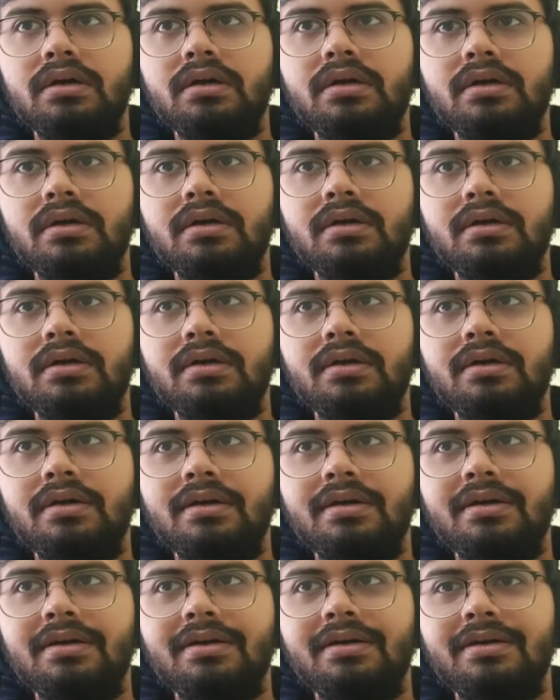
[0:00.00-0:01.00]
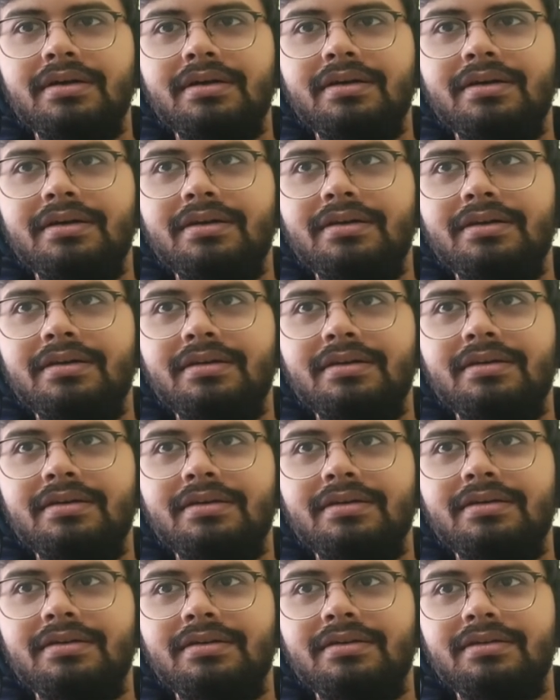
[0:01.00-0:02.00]

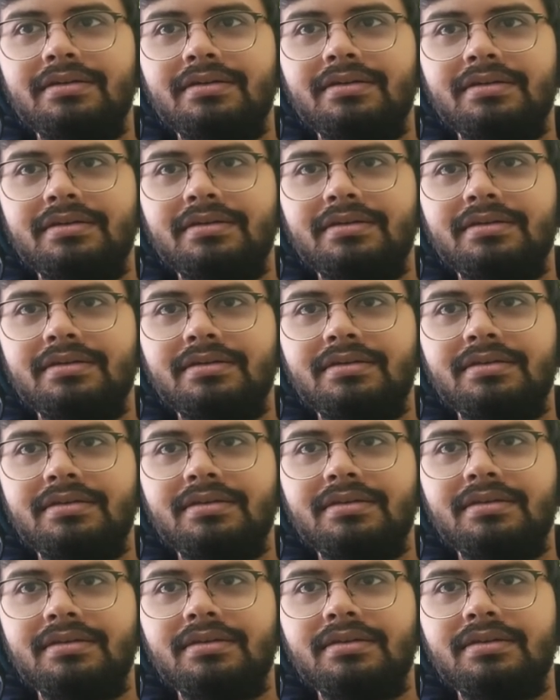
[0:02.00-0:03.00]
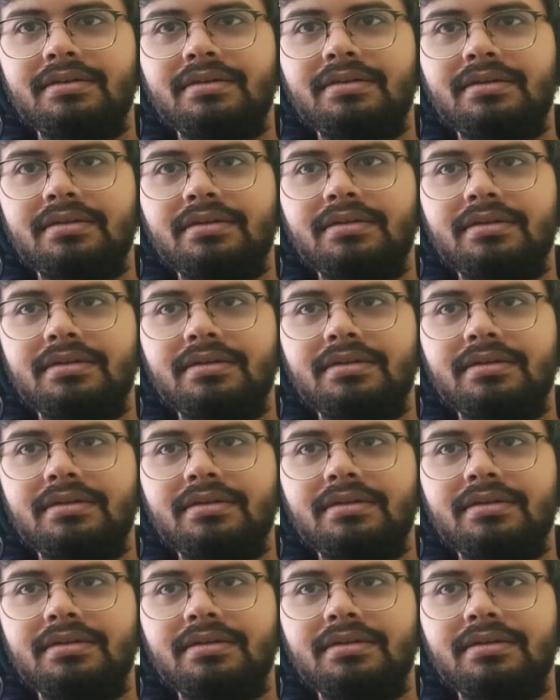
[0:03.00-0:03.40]
Nothing is said.